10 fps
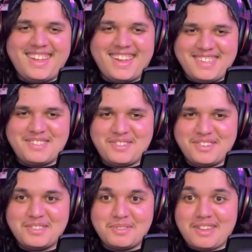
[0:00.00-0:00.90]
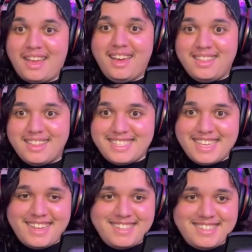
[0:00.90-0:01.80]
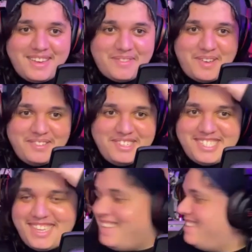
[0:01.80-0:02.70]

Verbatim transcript: and I turned the switch like this thing lights up. Holy shit.